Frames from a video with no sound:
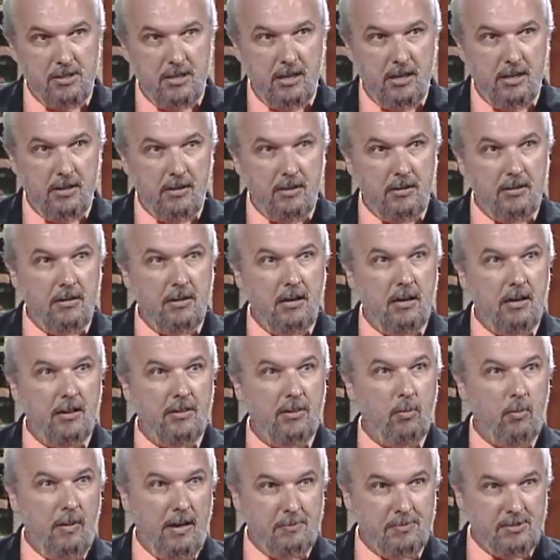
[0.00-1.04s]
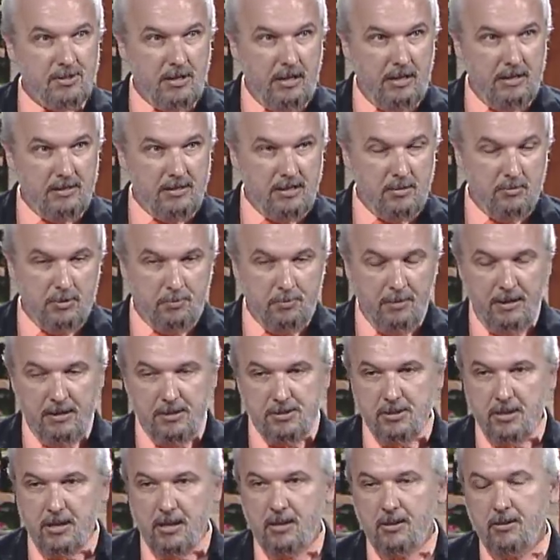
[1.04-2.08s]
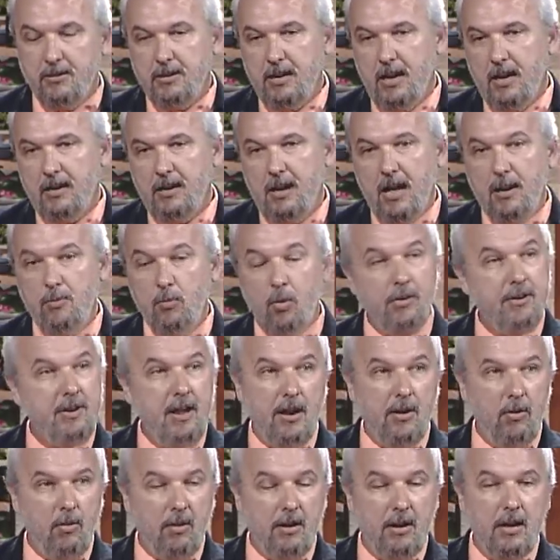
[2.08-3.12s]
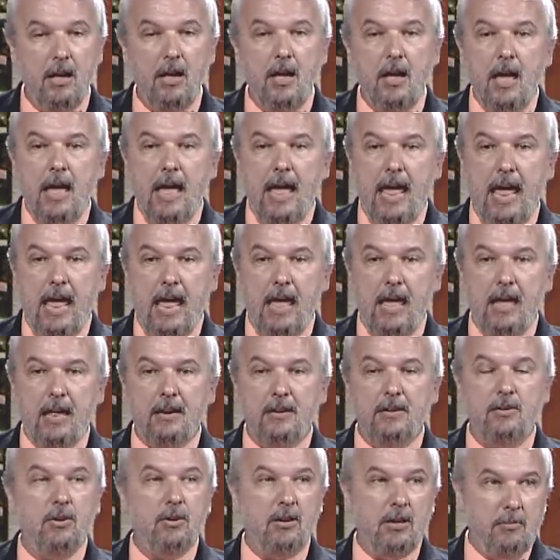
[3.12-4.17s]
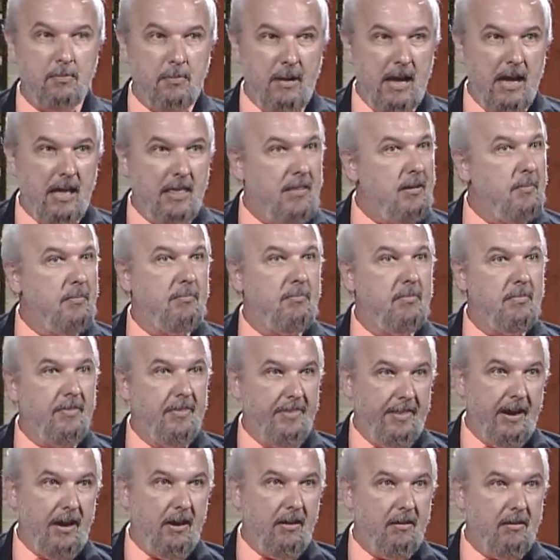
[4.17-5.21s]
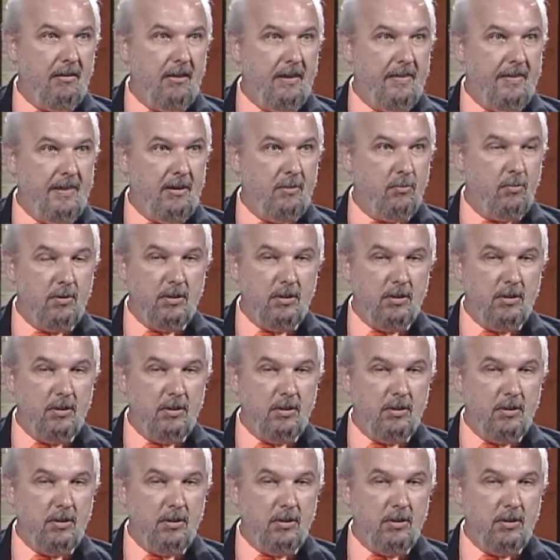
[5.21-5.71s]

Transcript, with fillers: Theater, uh, the website, summerplacetheater.com or .org, and you can buy them there, and then